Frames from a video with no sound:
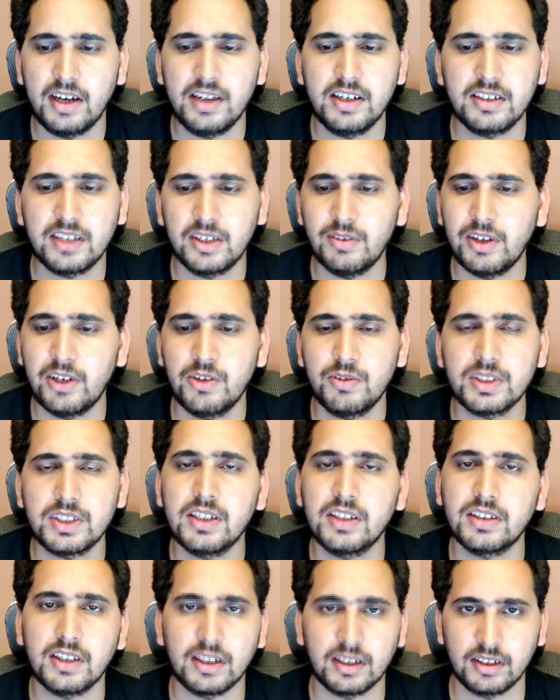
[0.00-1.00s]
and initial value was
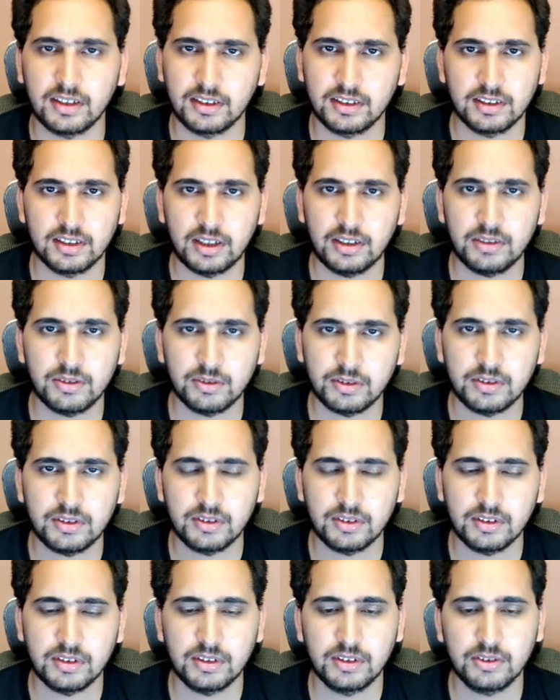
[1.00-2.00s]
nothing, right? So
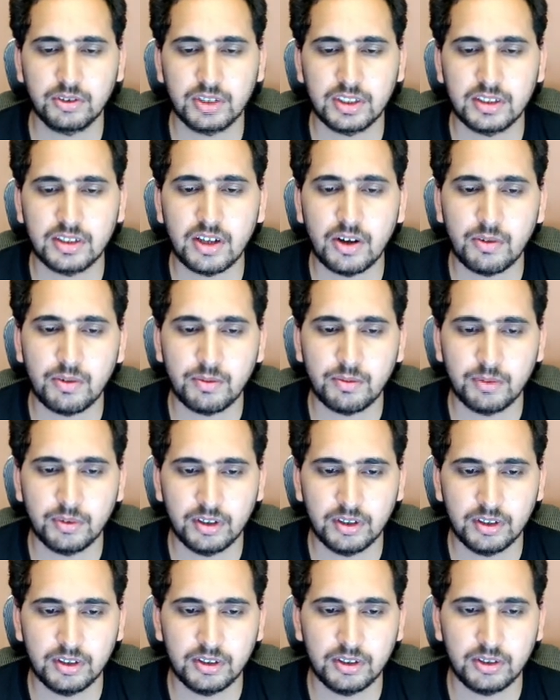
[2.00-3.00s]
this is how
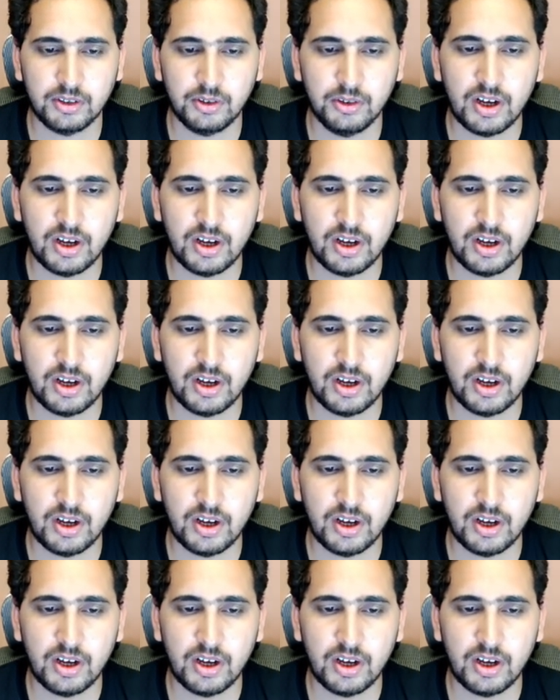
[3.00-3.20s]
a